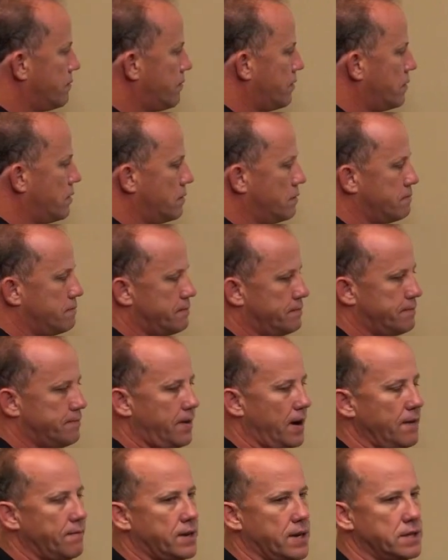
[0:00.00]

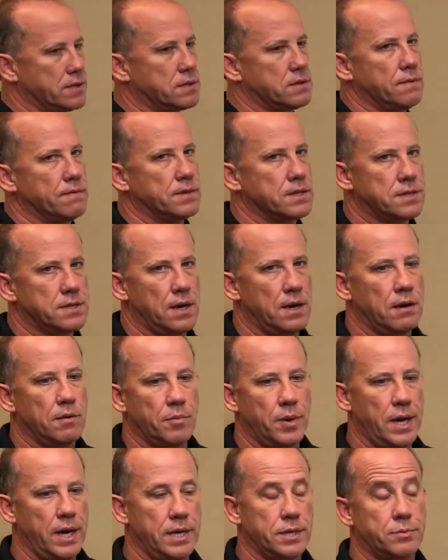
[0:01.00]
0.5 of a cent a
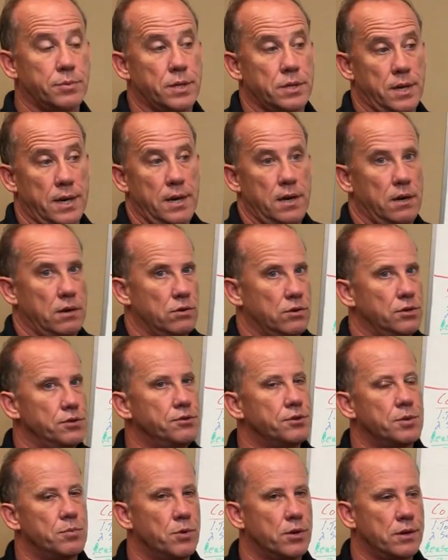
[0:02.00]
page, because hey, you're
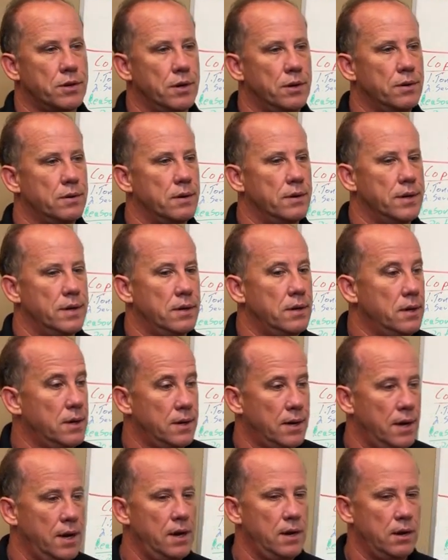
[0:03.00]
using more toner, and
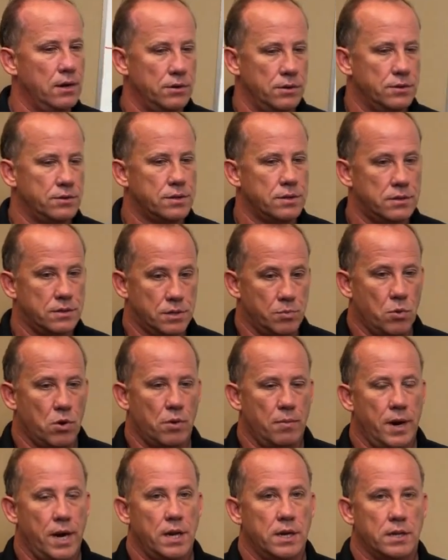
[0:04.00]
hey, it's more
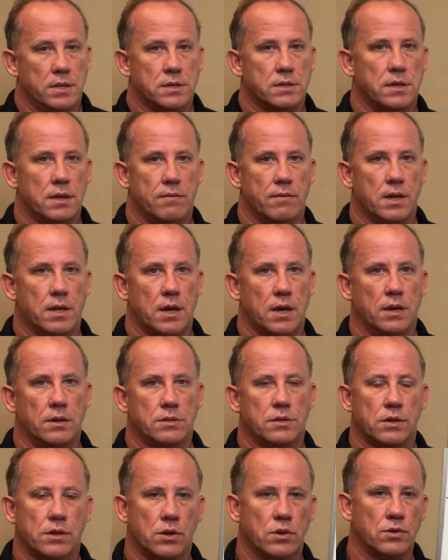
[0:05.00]
maintenance and everything
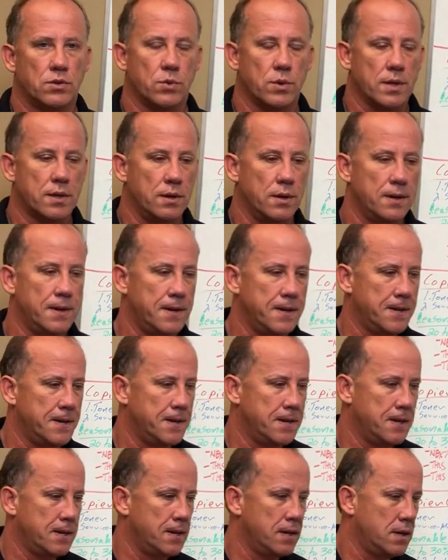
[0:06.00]
else that goes with it.
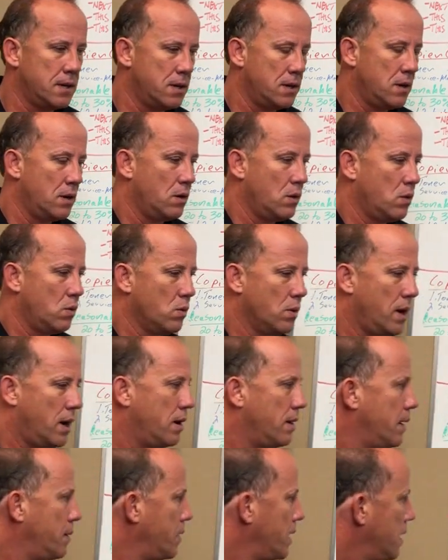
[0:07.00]

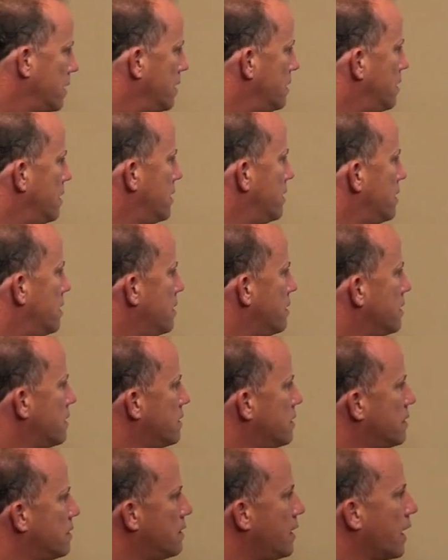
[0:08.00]
Well, I mean,
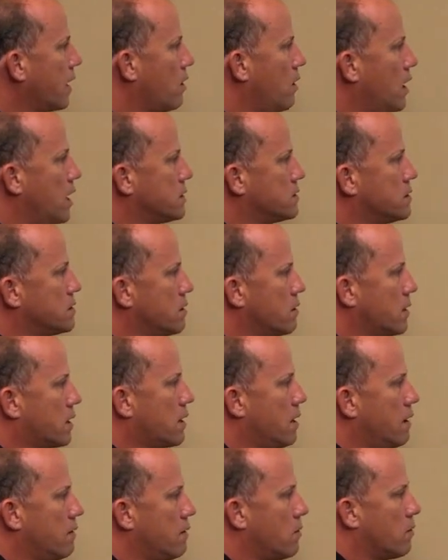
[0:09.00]
that cost is already
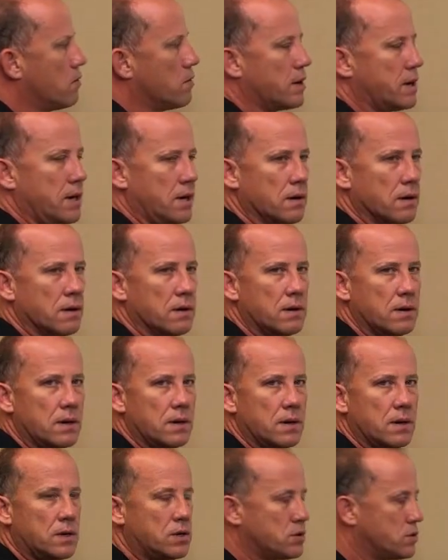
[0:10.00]
covered over here.
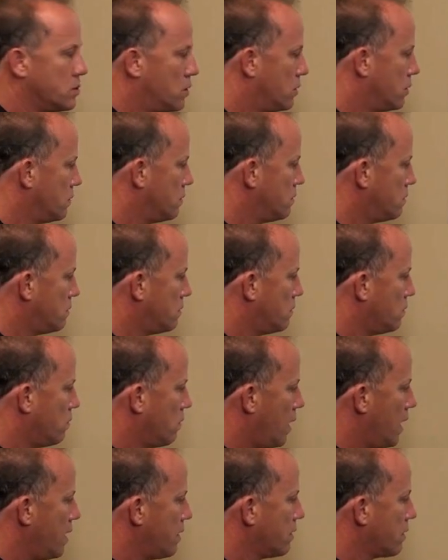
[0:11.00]
So
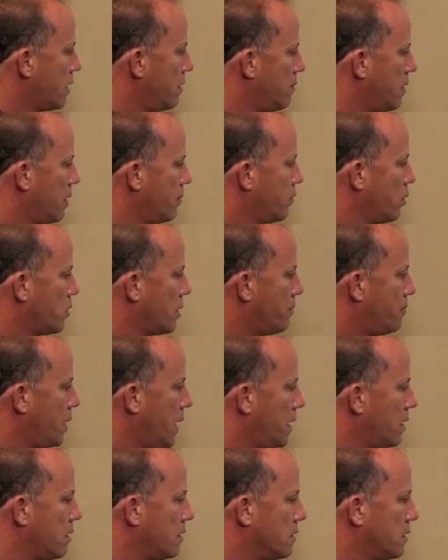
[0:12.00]
why they're coming up with a
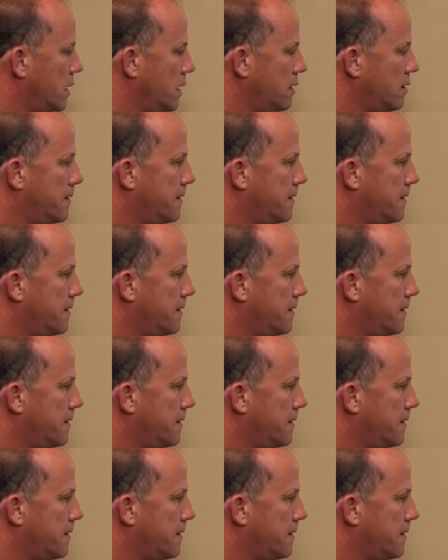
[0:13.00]
penalty